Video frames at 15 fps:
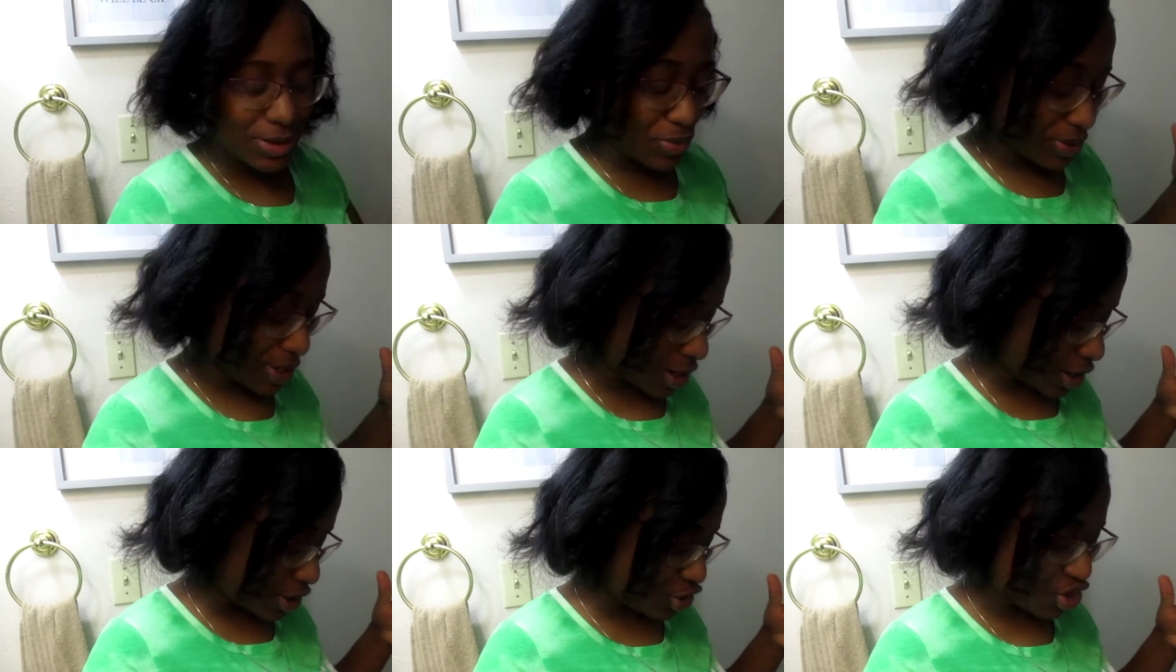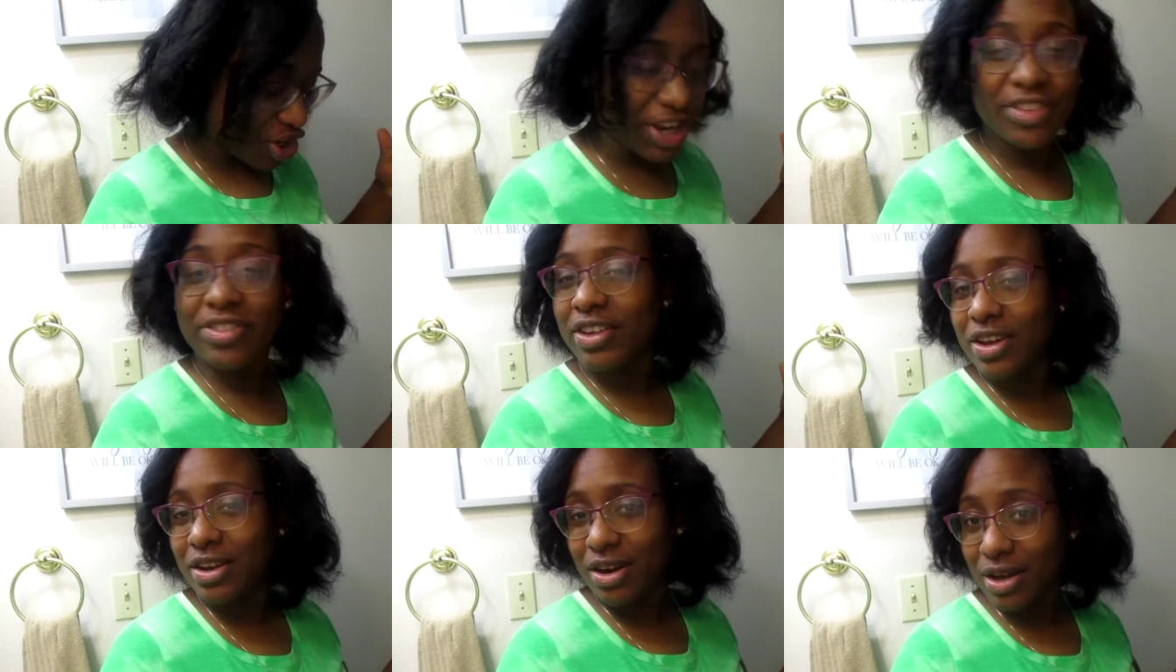we are
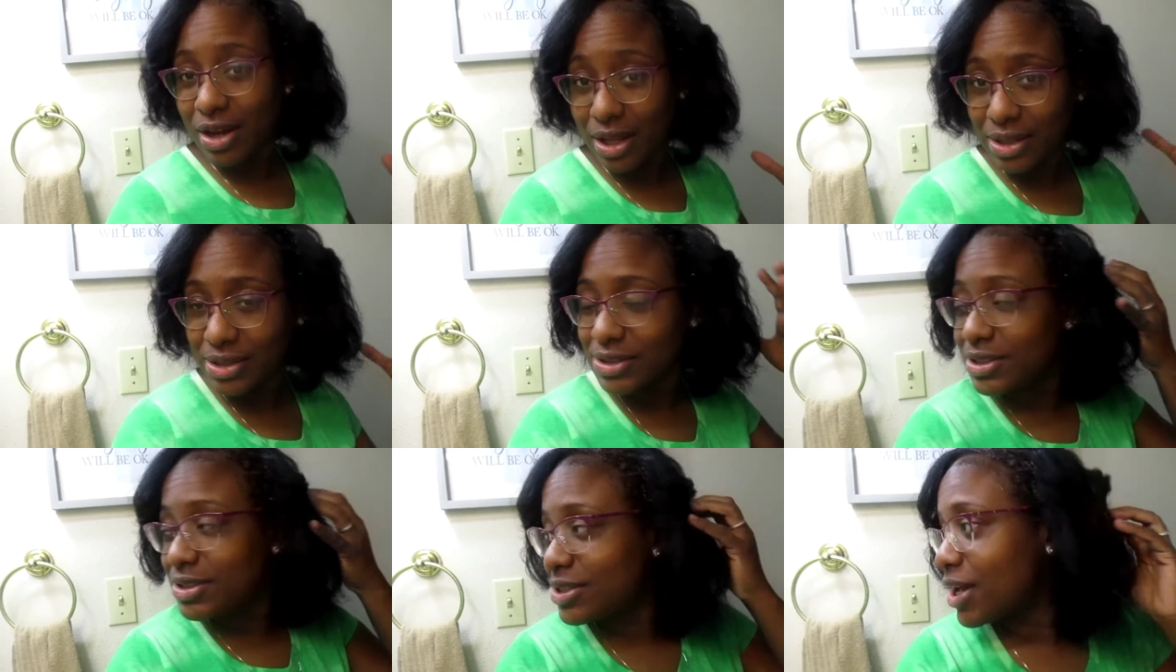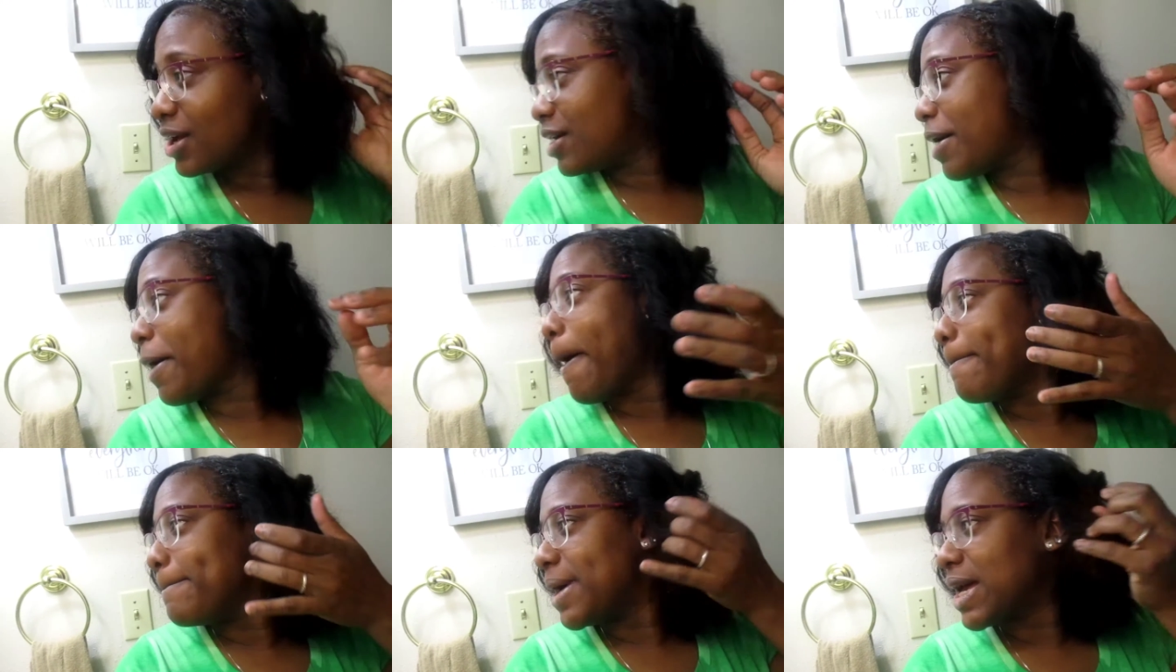dressed in our colors
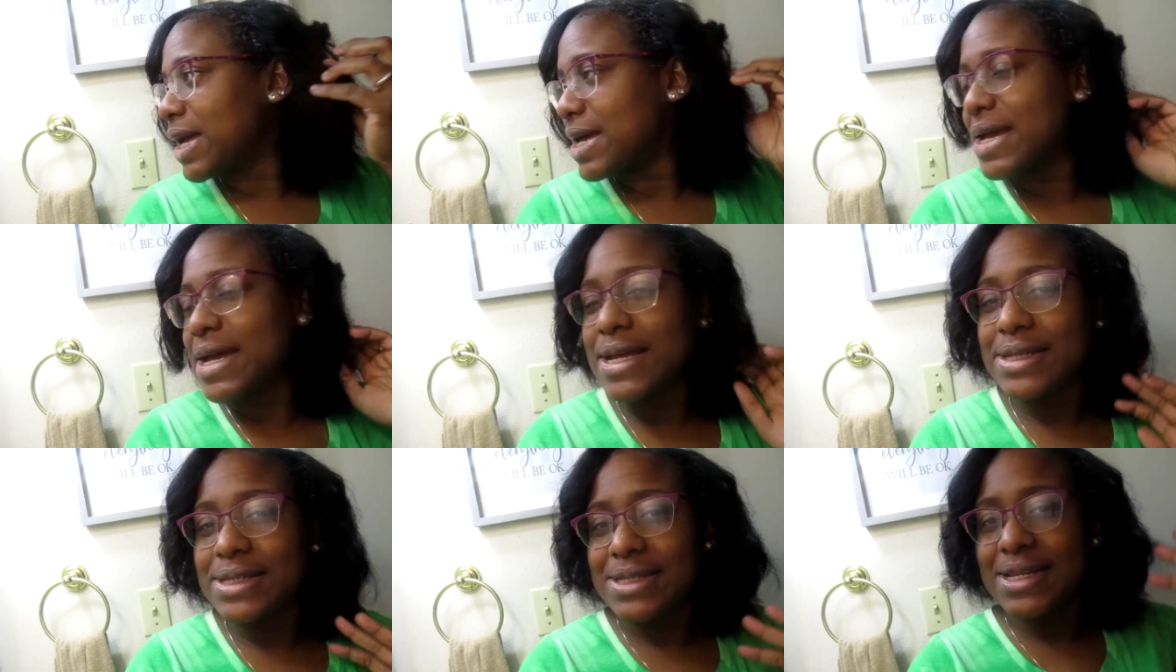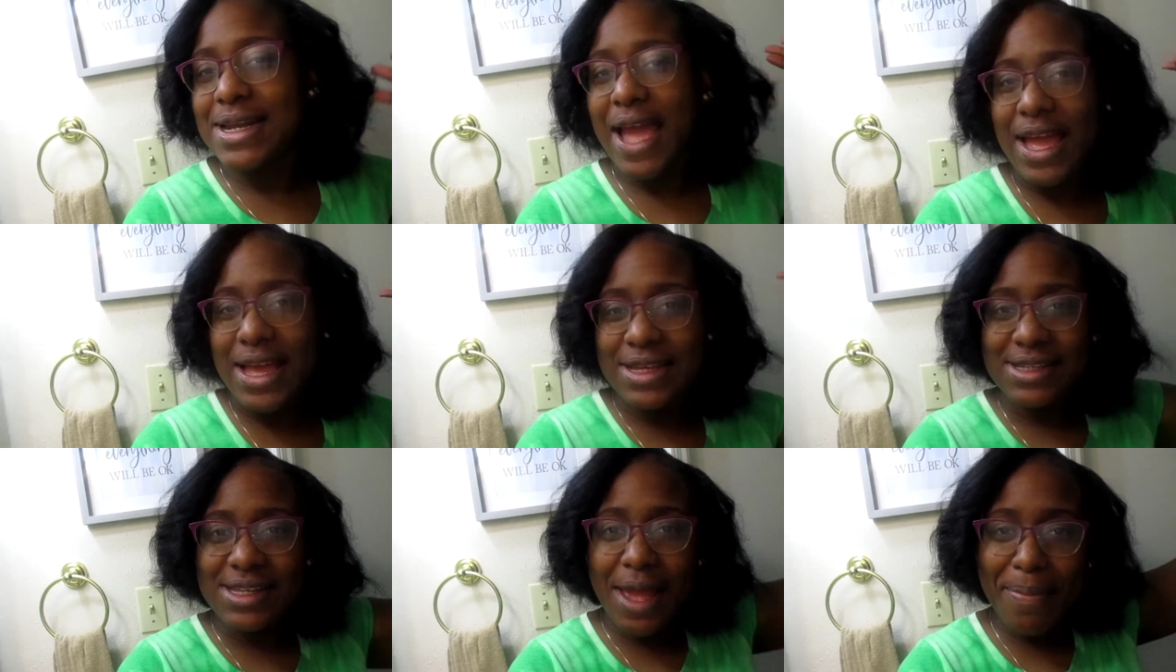because today
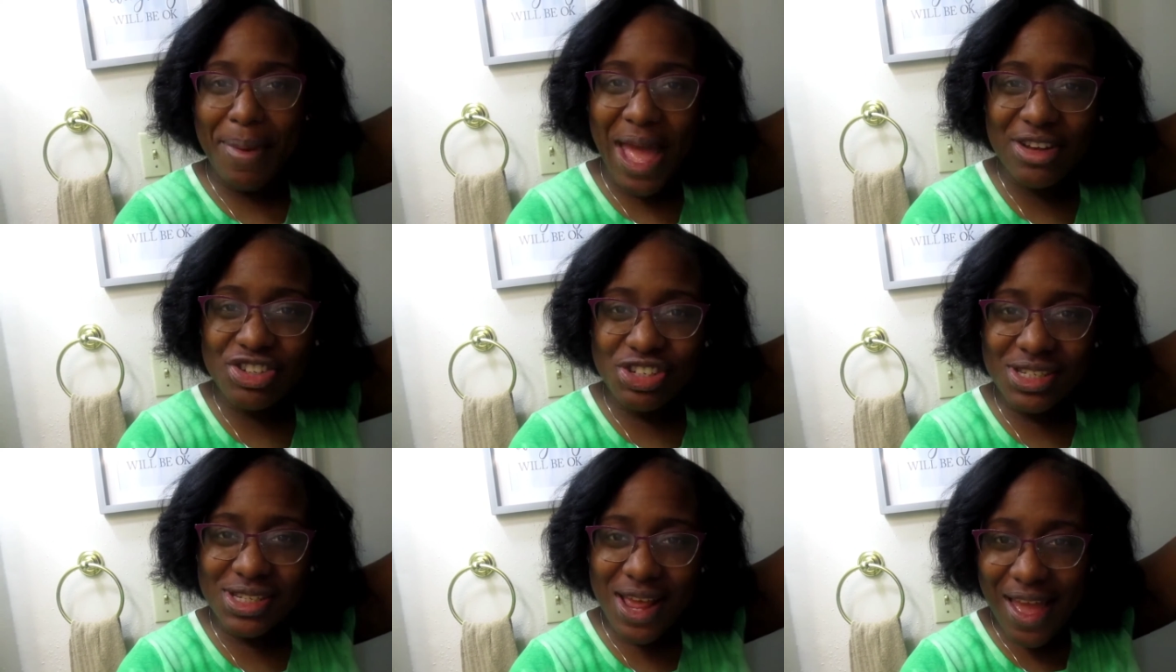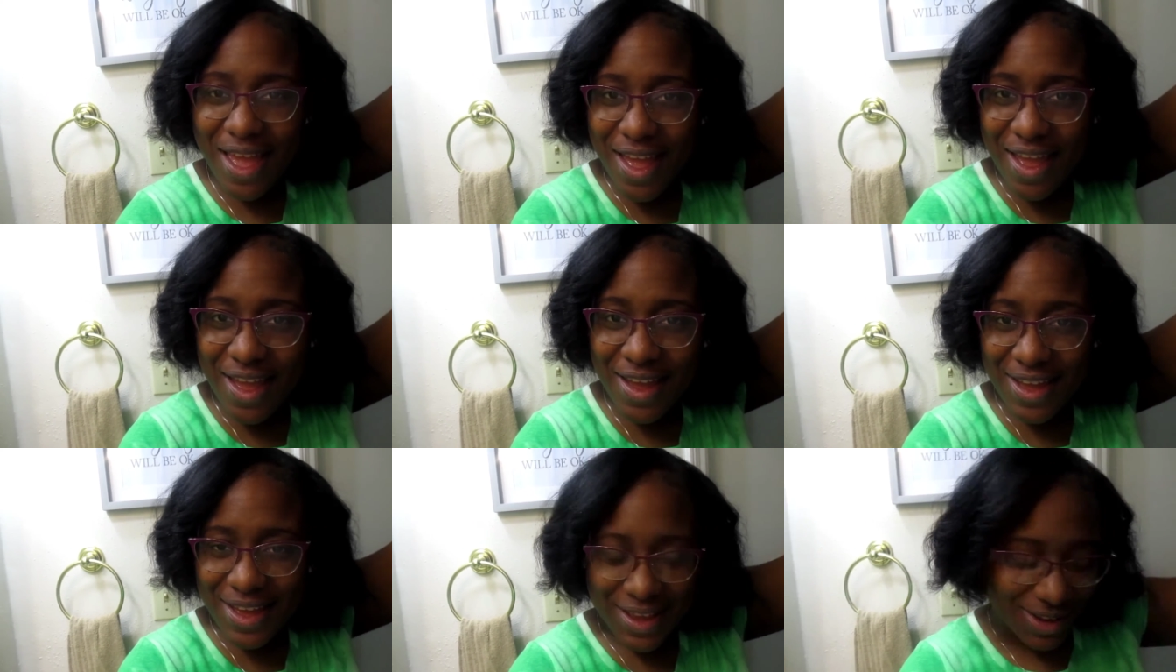is Saint Patrick's Day.